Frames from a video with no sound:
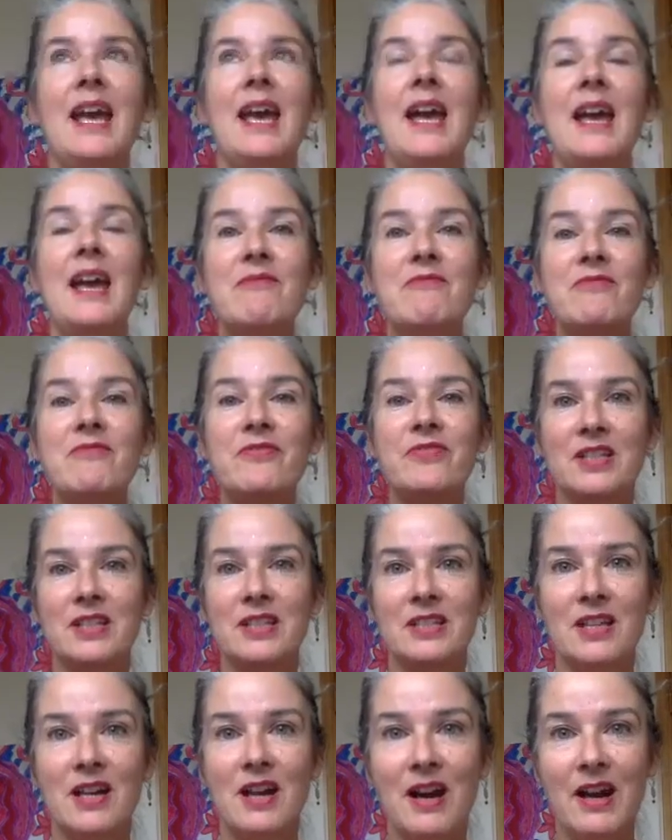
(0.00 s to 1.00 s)

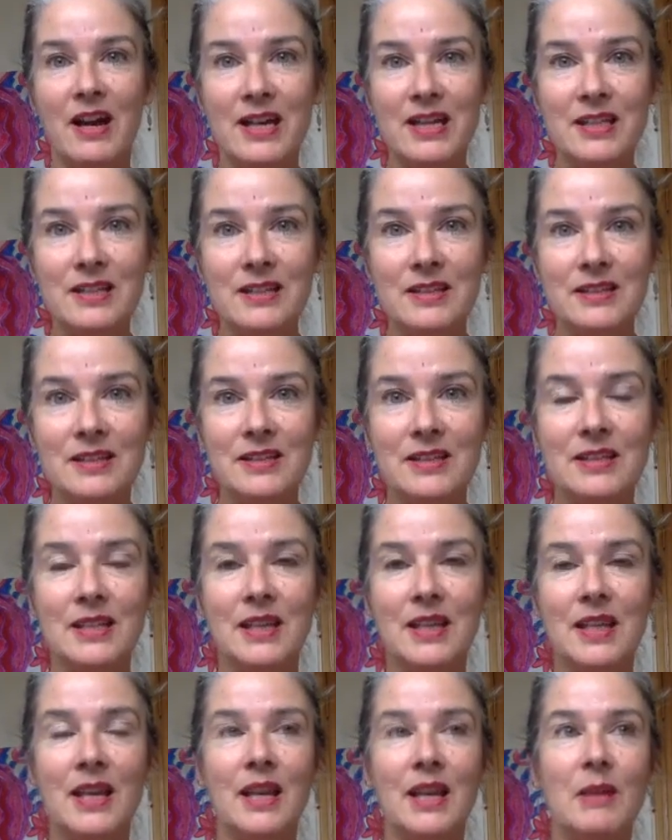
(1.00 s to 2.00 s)
emphasized
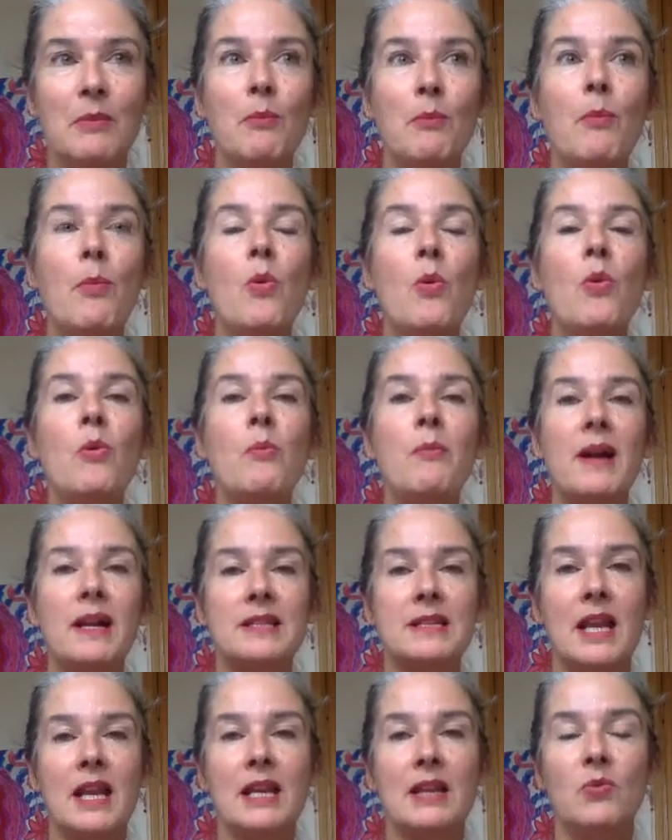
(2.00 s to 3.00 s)
more
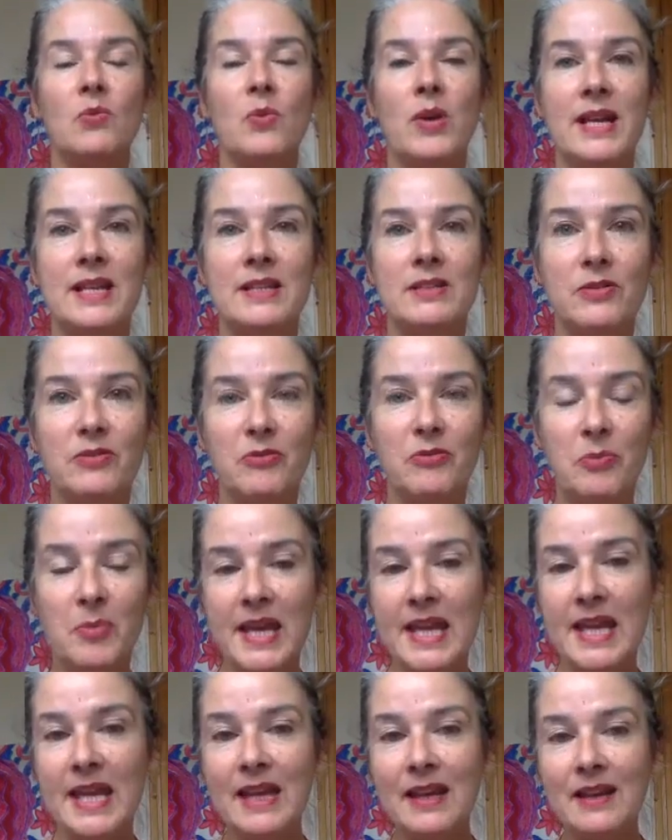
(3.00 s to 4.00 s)
masculine ways of
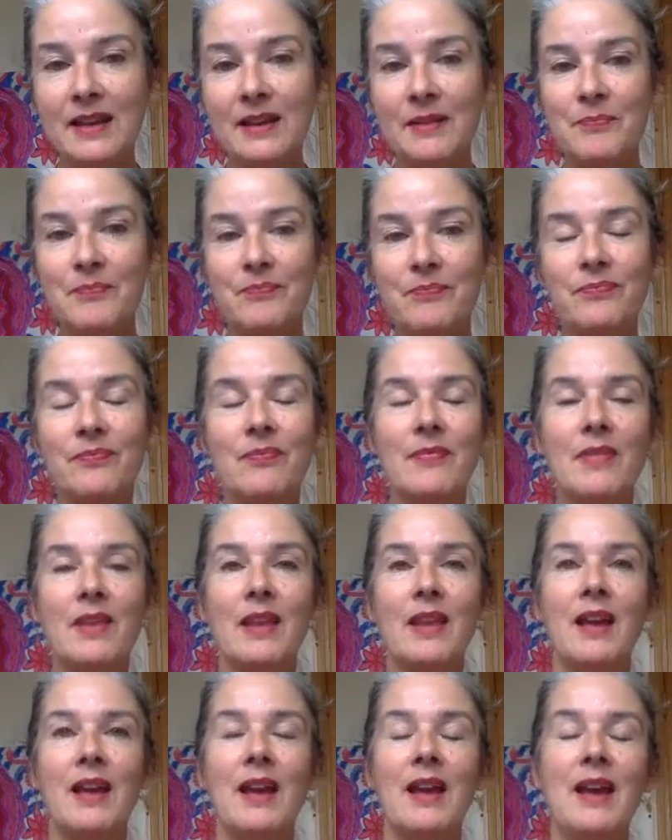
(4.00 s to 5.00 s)
being,
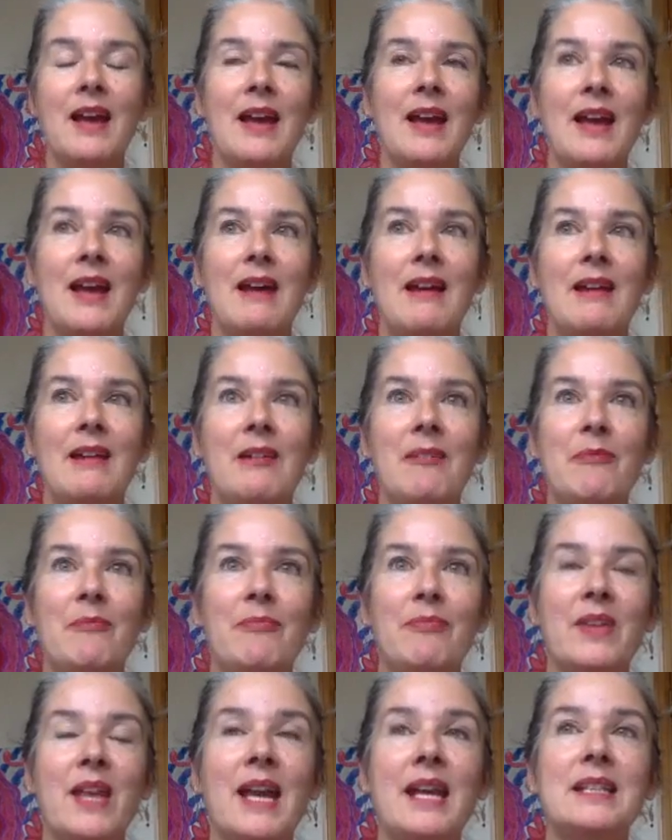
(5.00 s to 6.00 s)

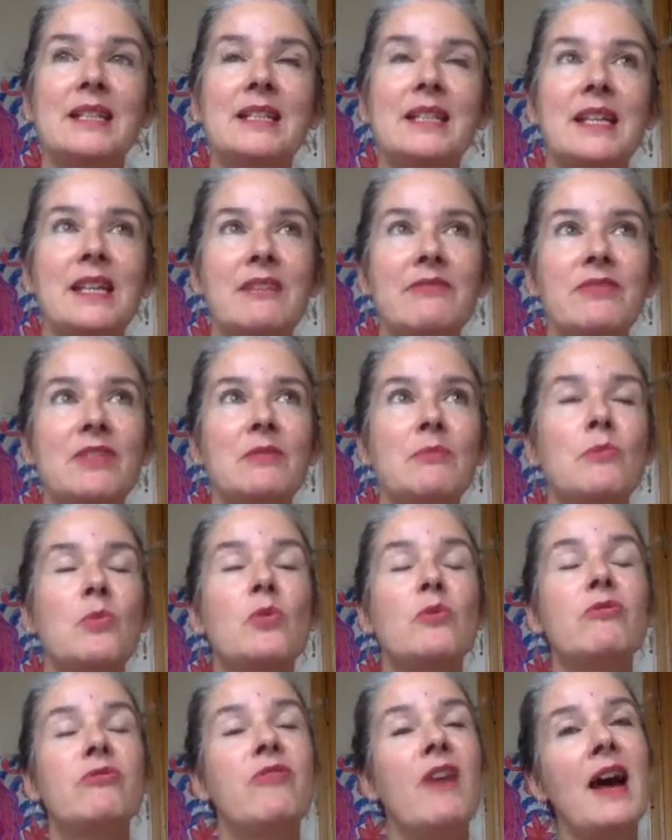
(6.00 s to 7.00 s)
and given
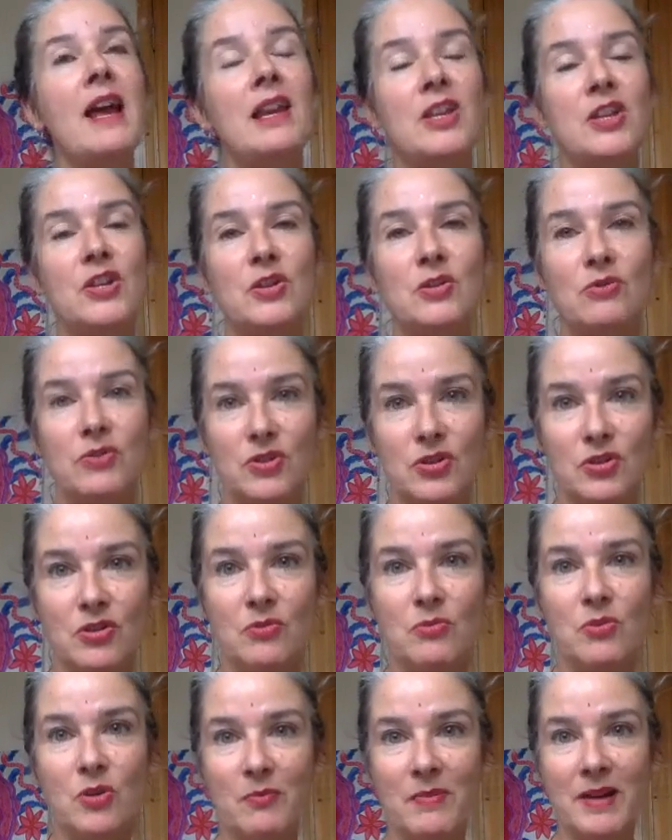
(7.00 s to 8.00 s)
more value to
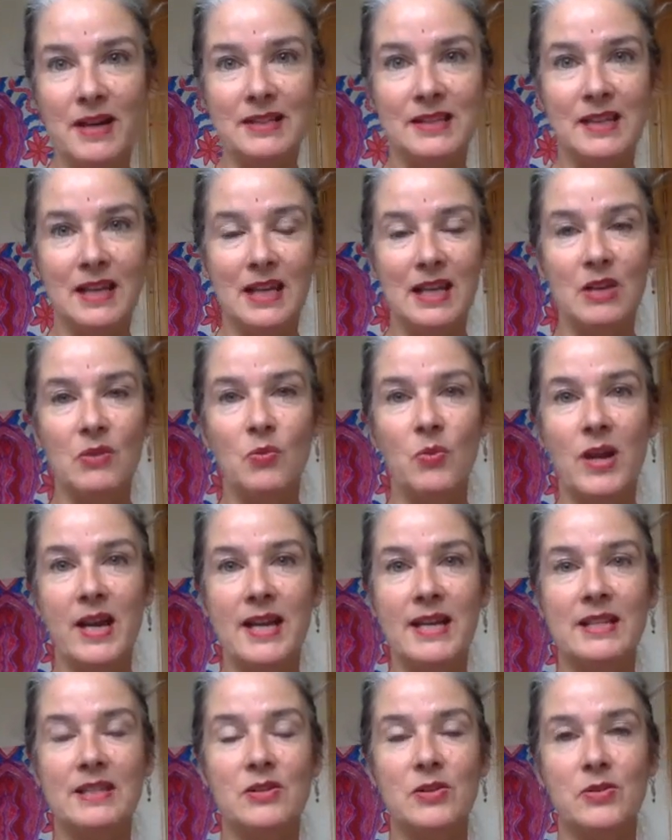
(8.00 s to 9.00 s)
more masculine
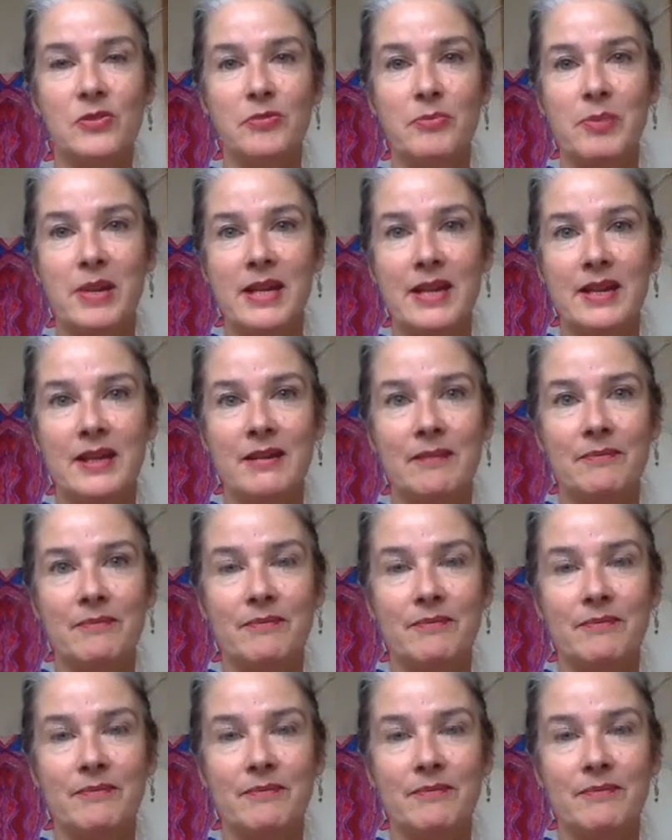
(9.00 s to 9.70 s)
ways of being,